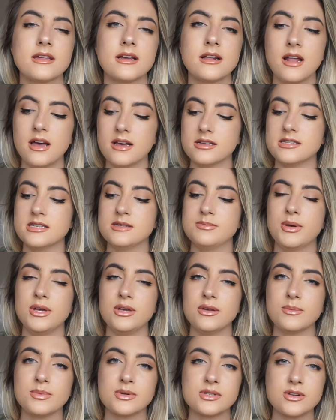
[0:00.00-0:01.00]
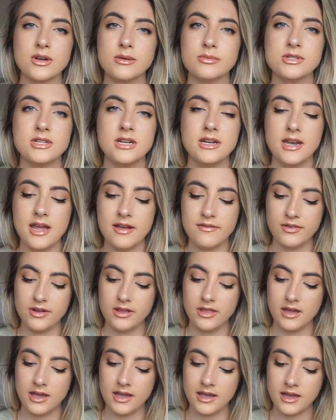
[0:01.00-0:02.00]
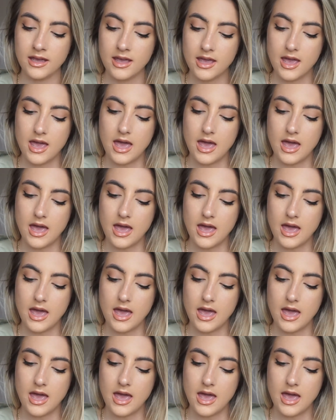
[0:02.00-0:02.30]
glasses, put your prescription and everything.